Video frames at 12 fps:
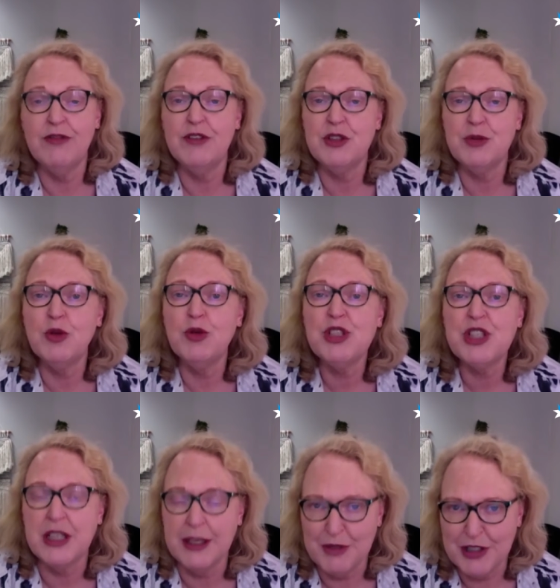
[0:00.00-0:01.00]
small
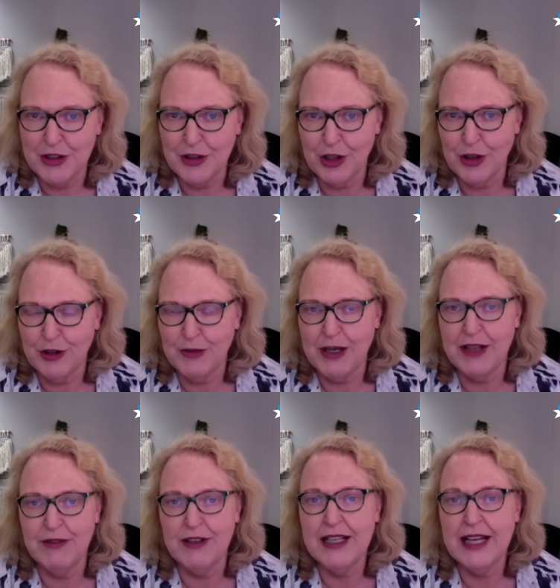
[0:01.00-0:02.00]
schemes, not a lot of money.
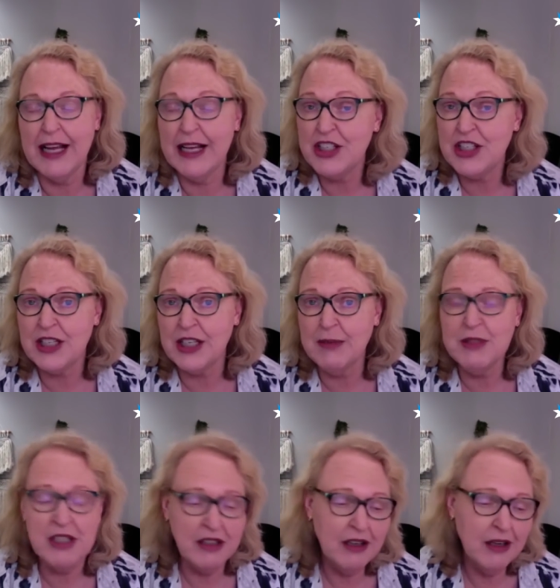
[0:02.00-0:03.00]
For large
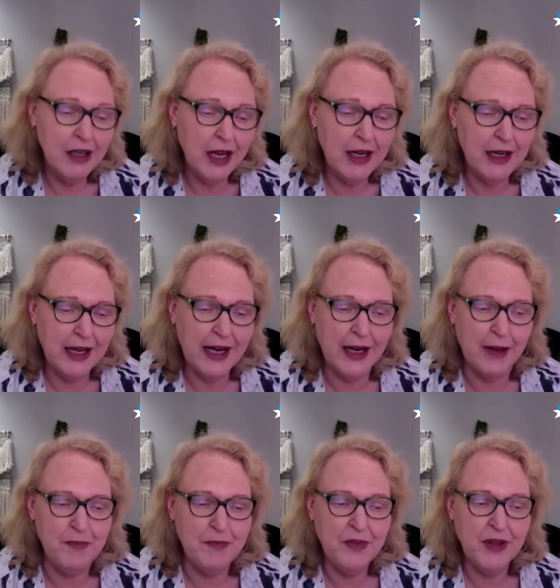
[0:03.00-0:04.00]
schemes, yeah, it'll add
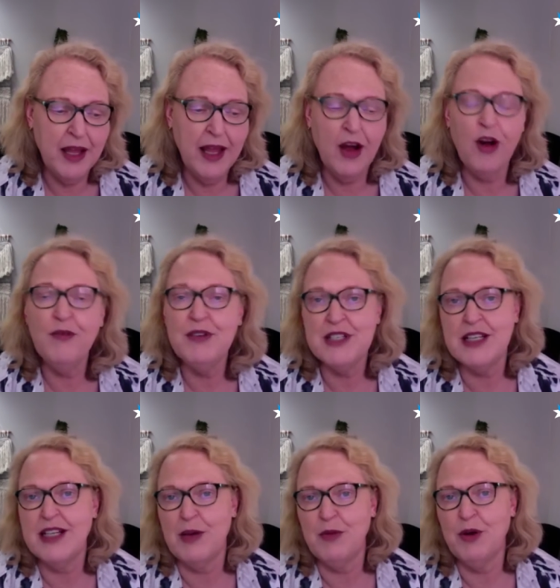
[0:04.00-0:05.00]
up.
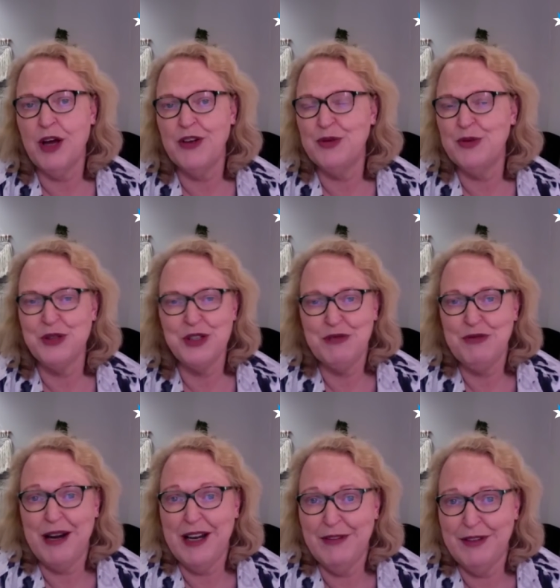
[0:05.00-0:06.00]
Obviously that will go towards the
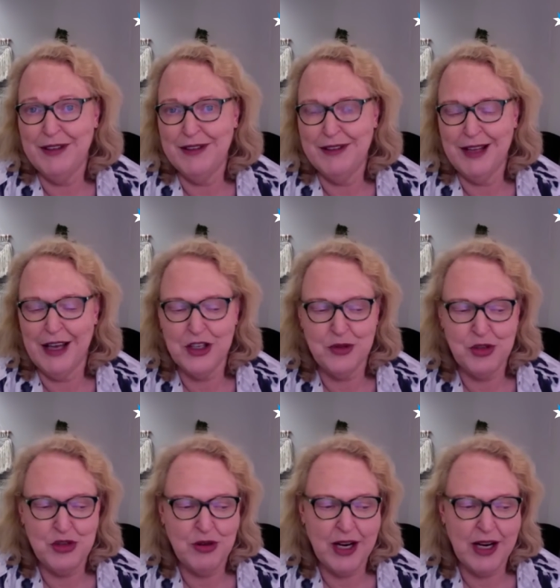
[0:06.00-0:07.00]
running of the actual
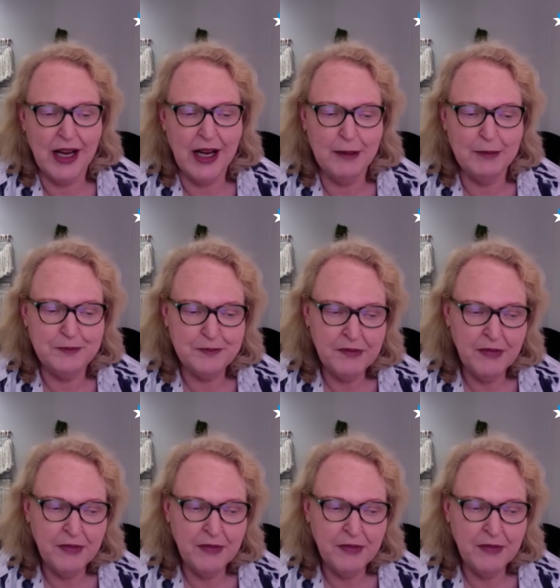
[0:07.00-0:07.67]
Strata Hub.